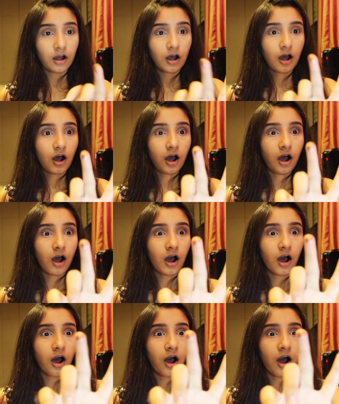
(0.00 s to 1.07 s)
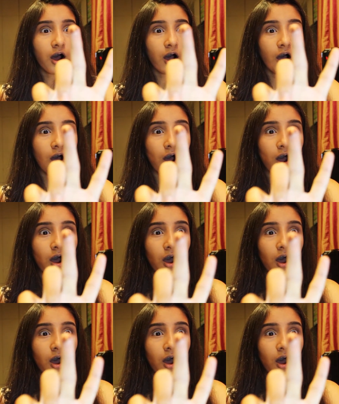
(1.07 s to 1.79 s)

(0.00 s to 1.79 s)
Nothing is said.